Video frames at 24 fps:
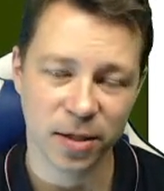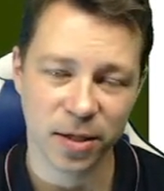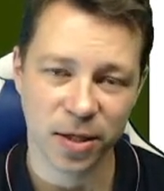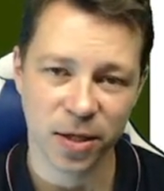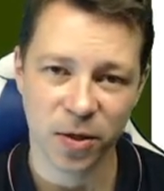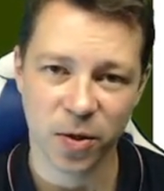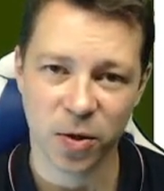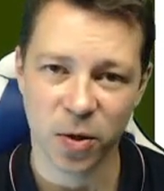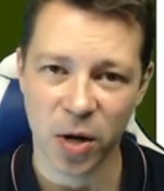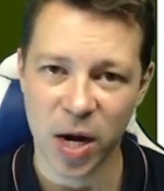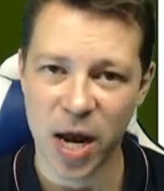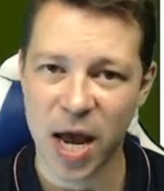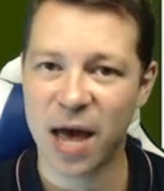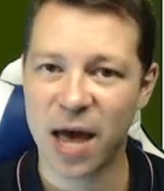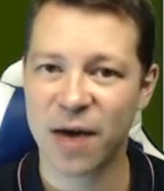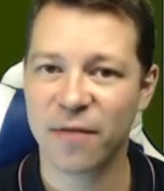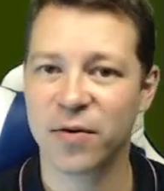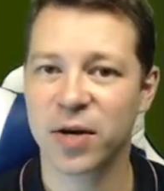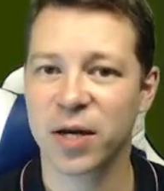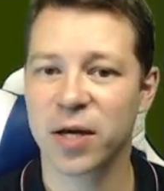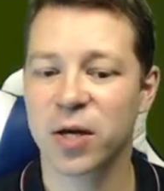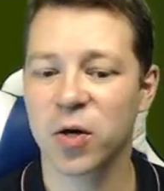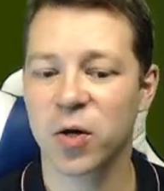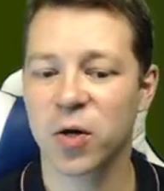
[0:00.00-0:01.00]
you could have
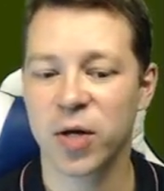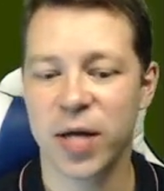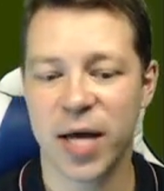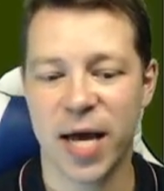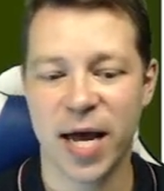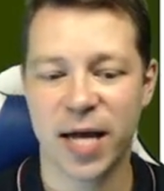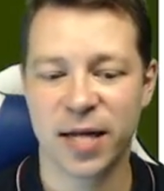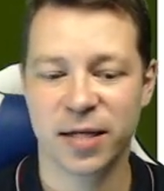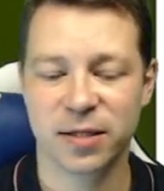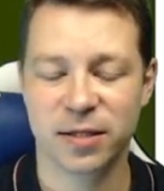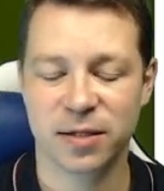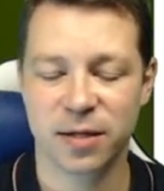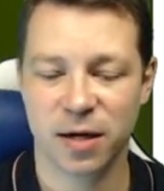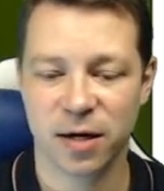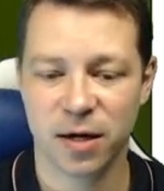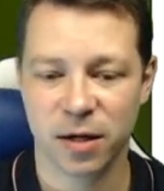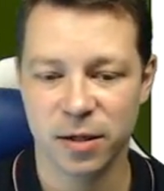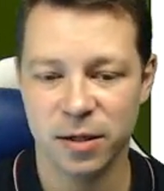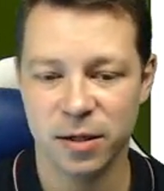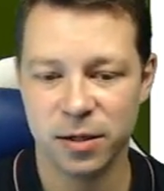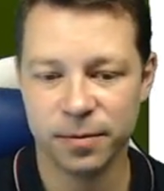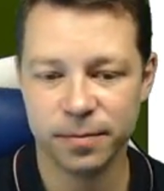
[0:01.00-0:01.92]
a good head start.